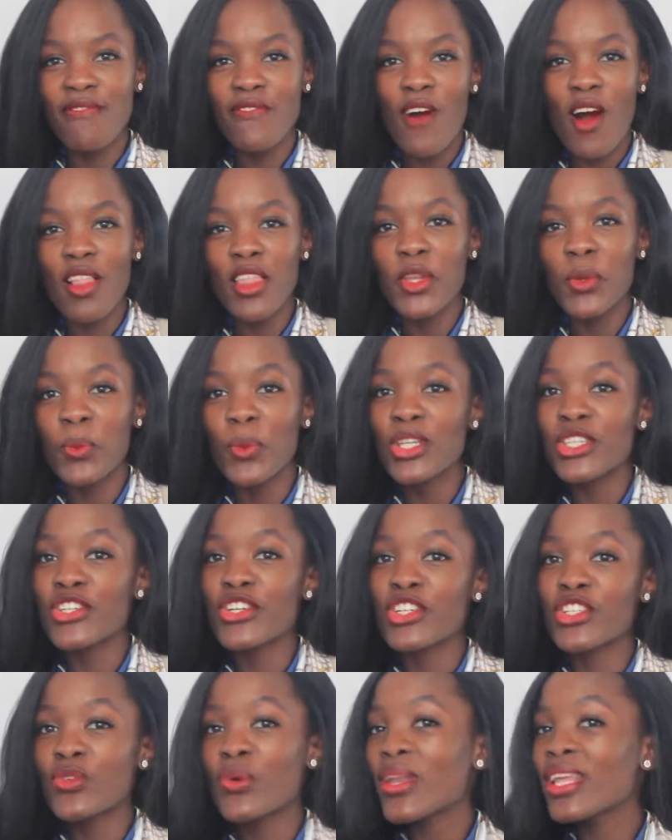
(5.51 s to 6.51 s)
fall and
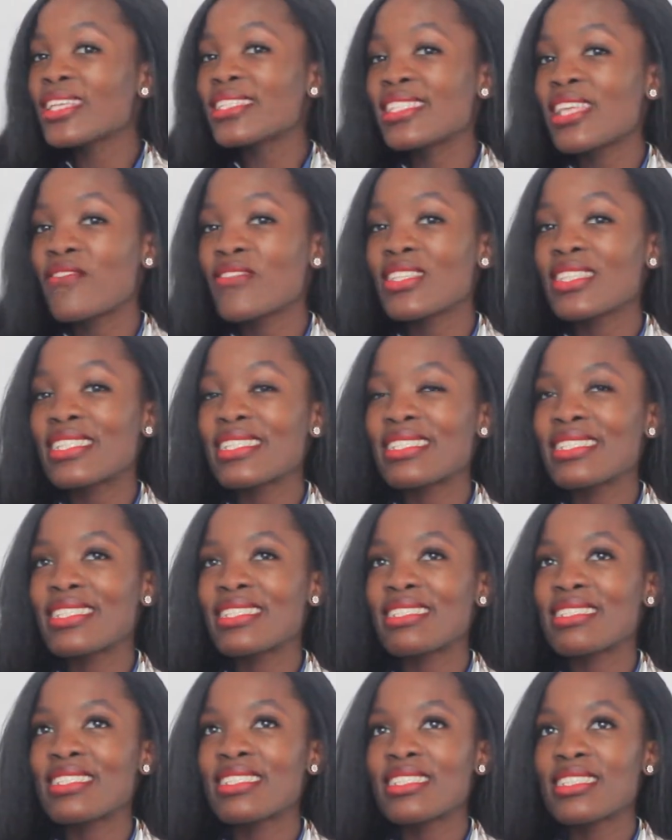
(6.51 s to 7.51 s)
winter
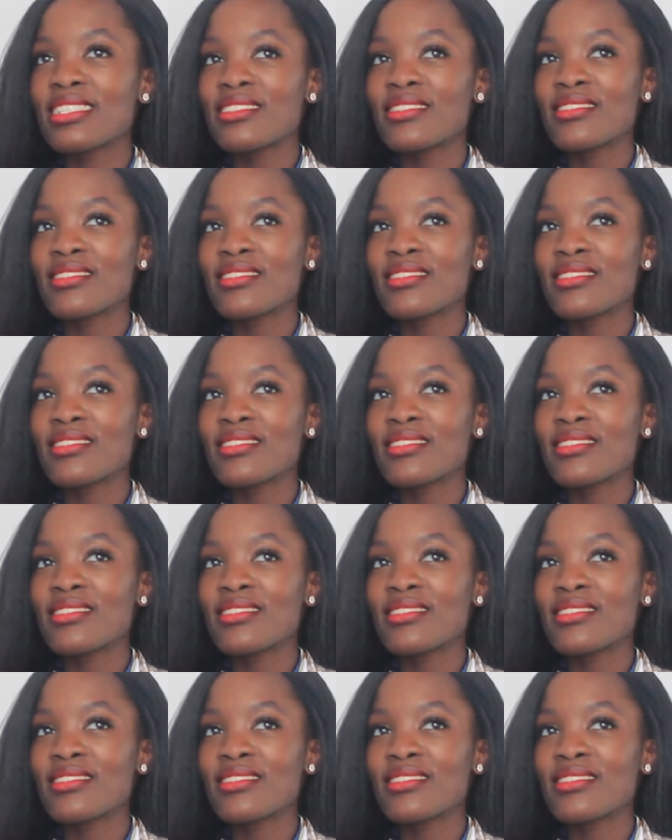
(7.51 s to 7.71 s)
2017.